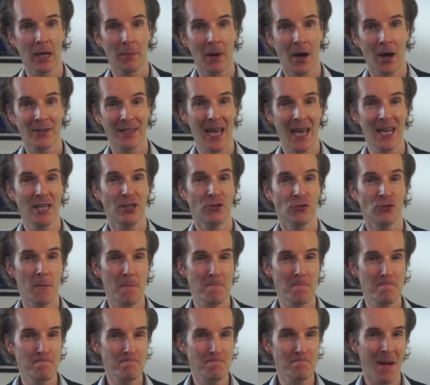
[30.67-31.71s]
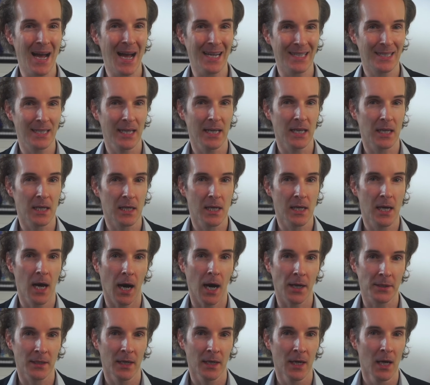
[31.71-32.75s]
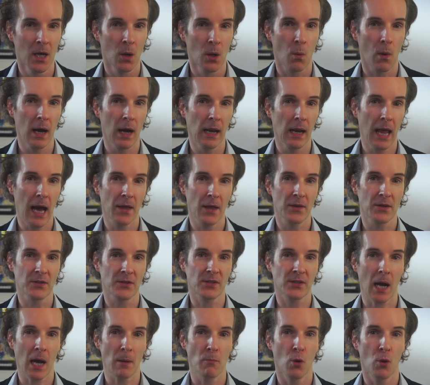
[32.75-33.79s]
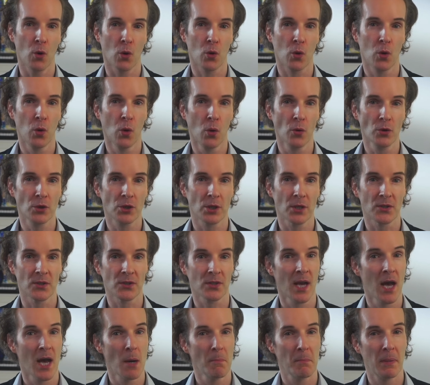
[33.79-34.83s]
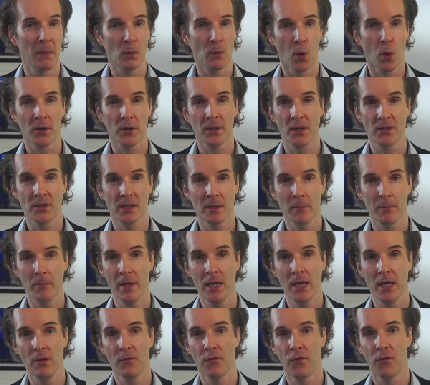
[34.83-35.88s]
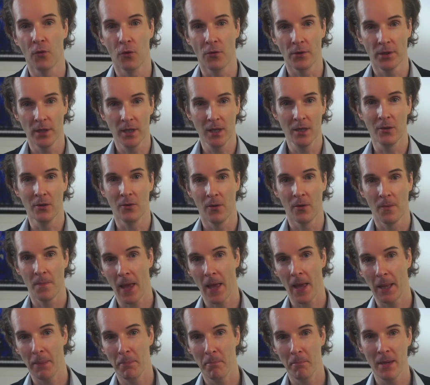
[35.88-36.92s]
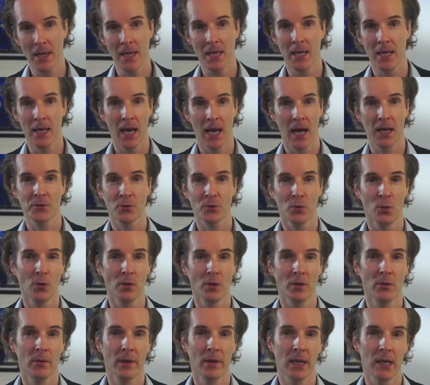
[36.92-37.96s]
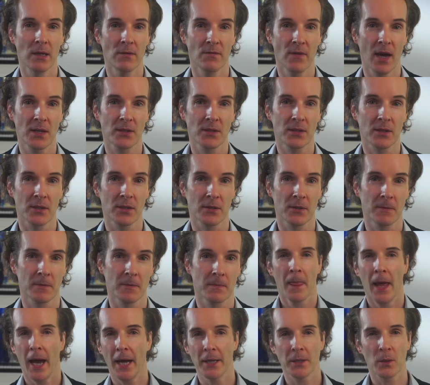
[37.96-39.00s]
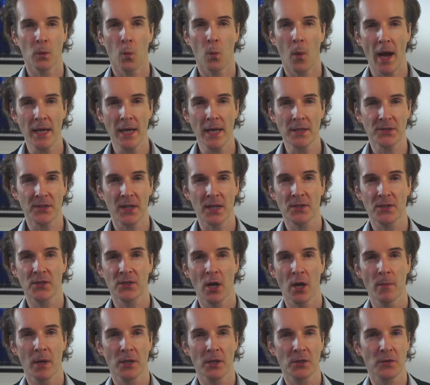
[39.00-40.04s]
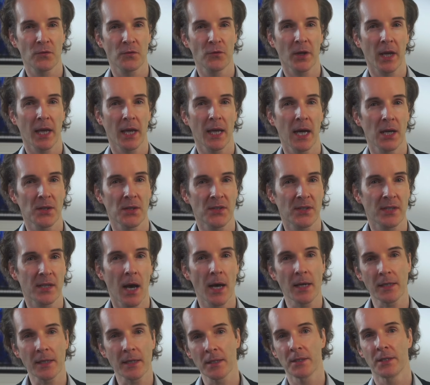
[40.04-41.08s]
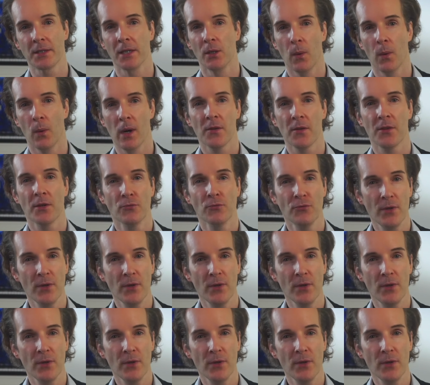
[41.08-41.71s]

about a dramatic cut, while others are more cautious. But what does it mean for you and me as ordinary investors? And why is there so much freaking uncertainty? Well, the